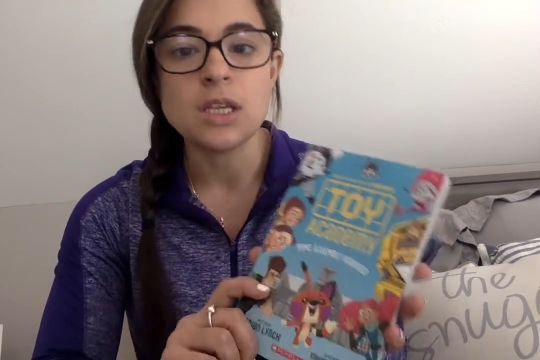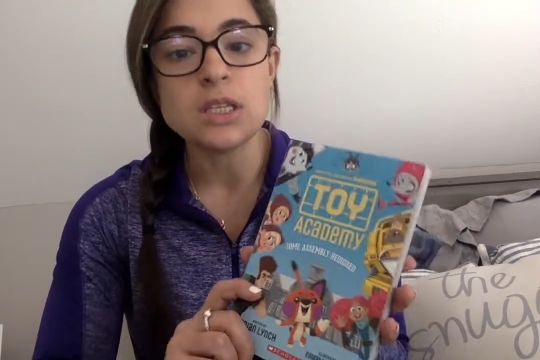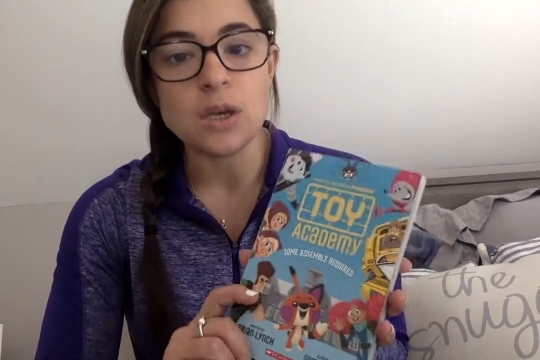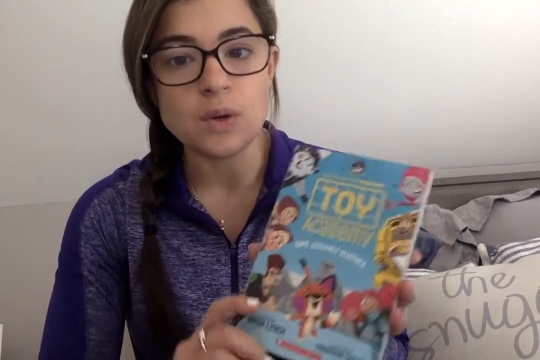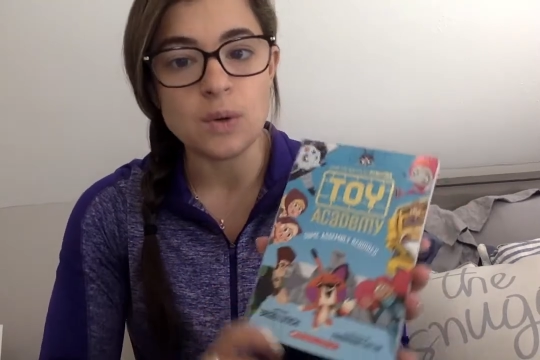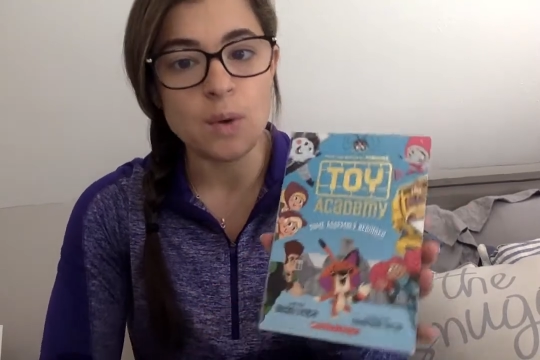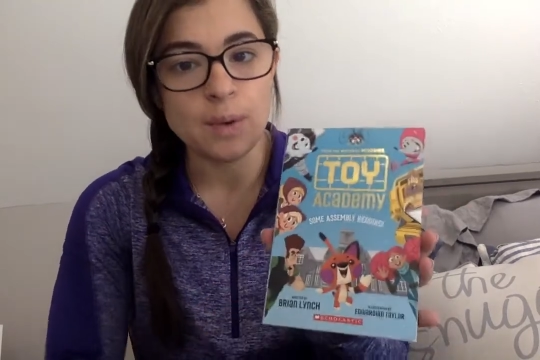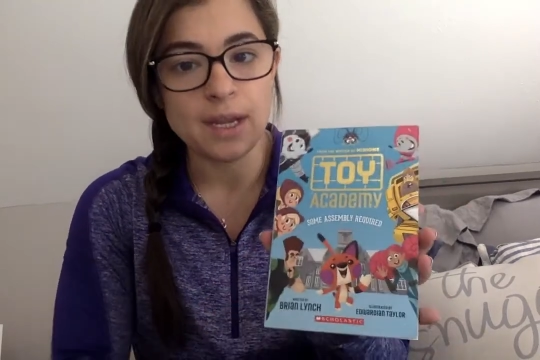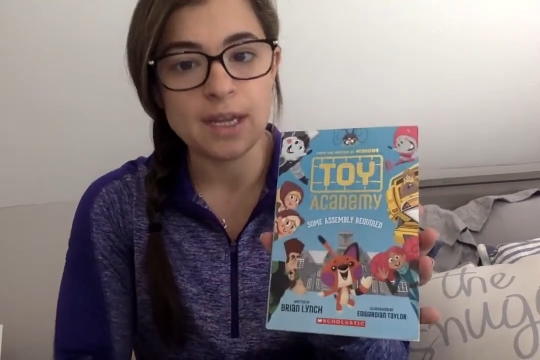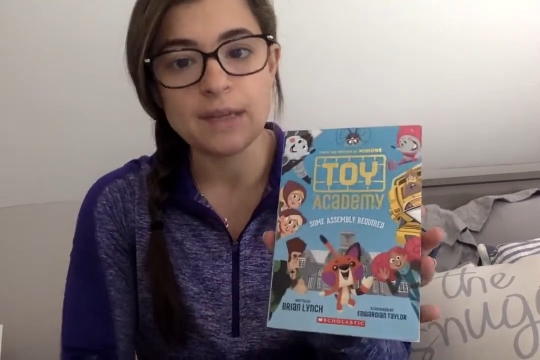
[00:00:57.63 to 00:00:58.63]
So
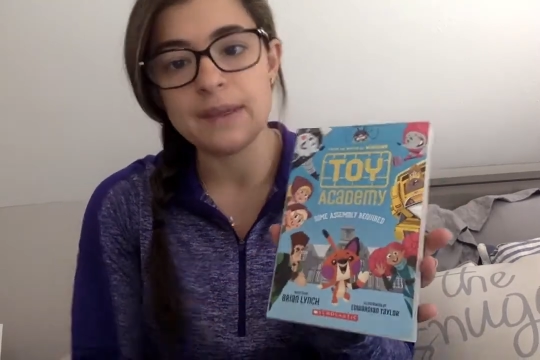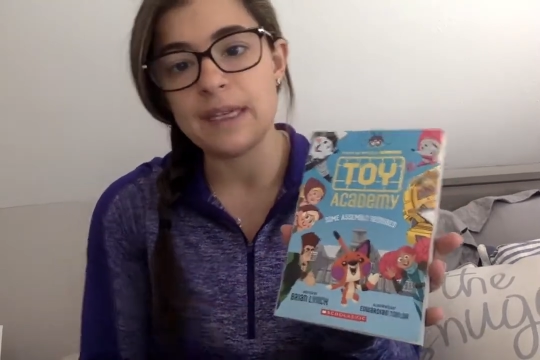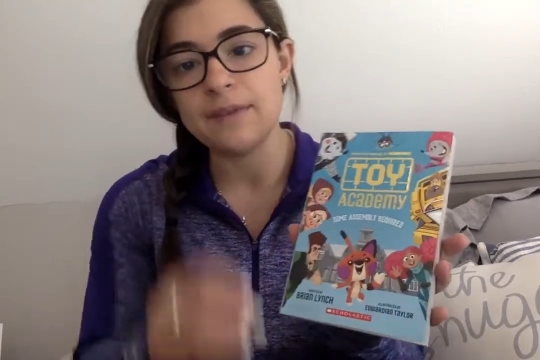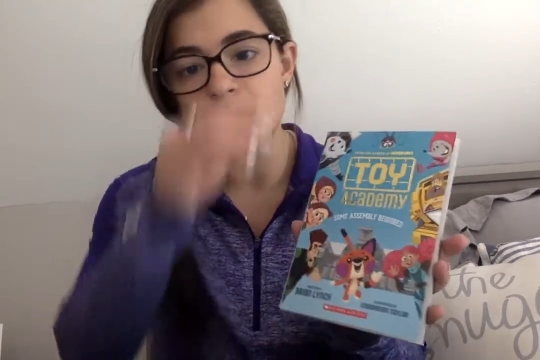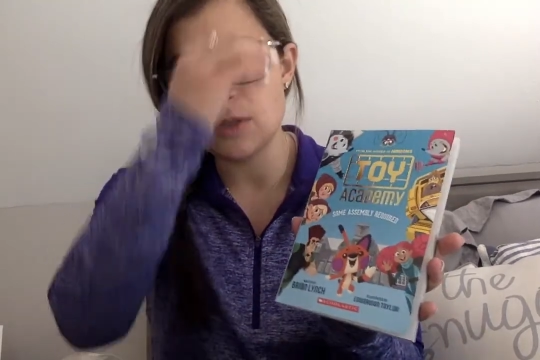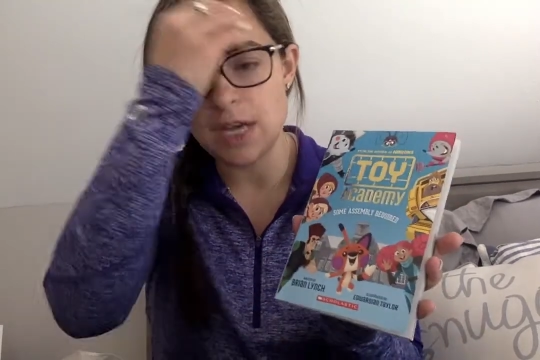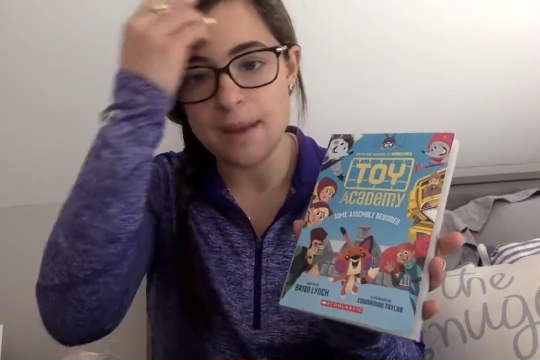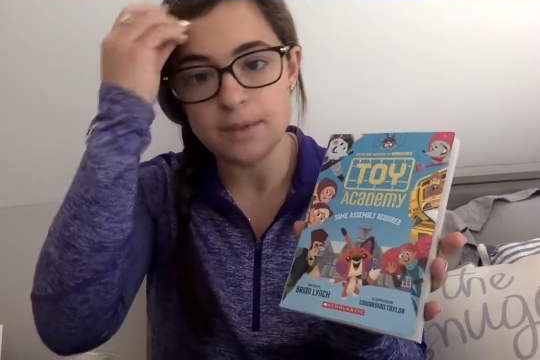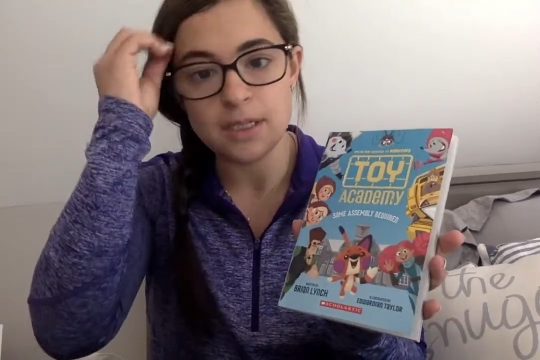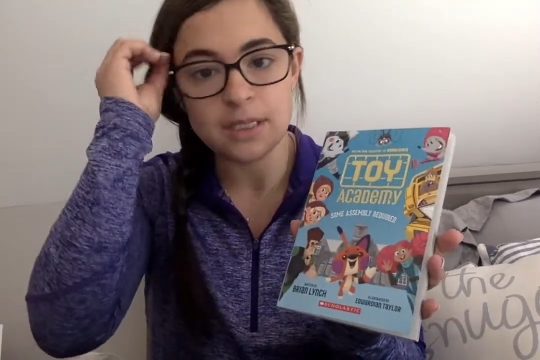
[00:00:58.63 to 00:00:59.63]
we are going to read a few
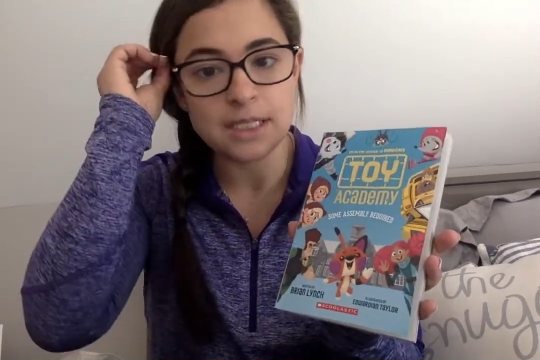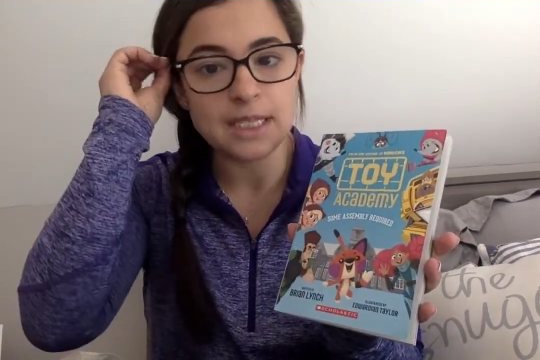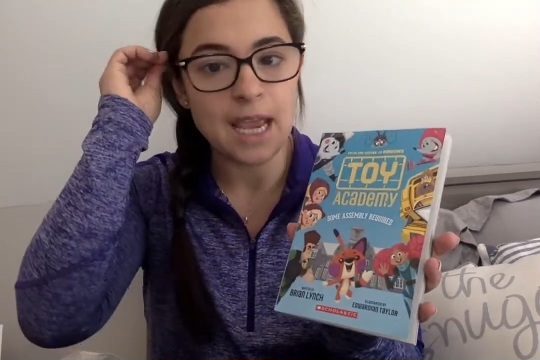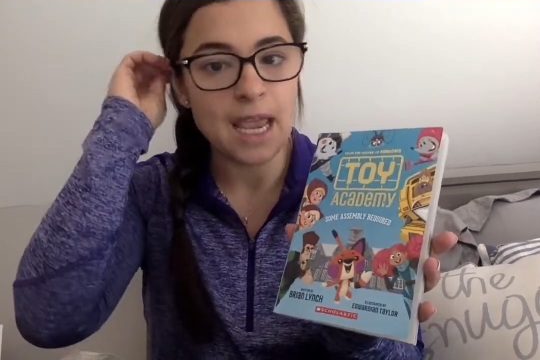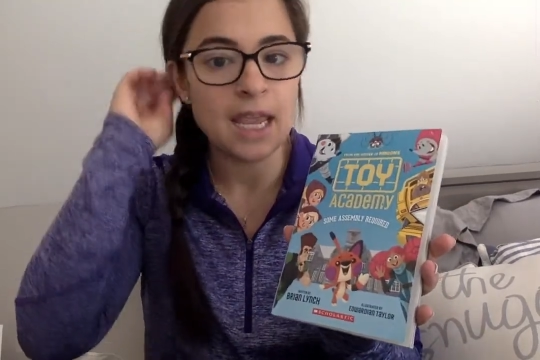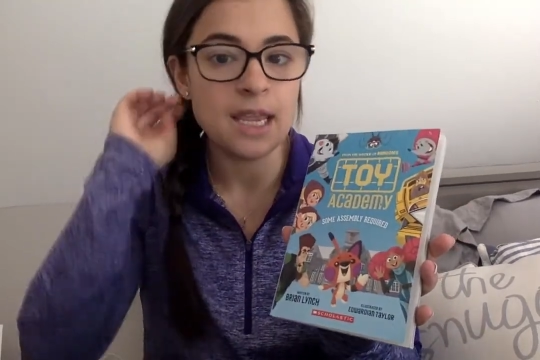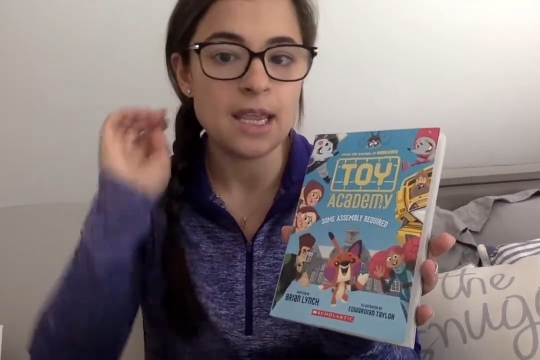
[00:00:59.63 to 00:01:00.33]
chapters a day,